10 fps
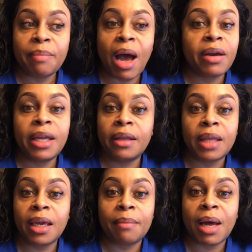about
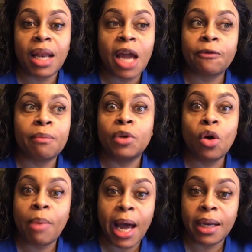anything in my life from
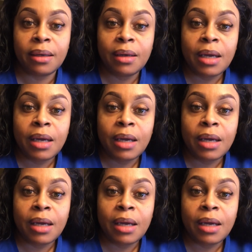nobody.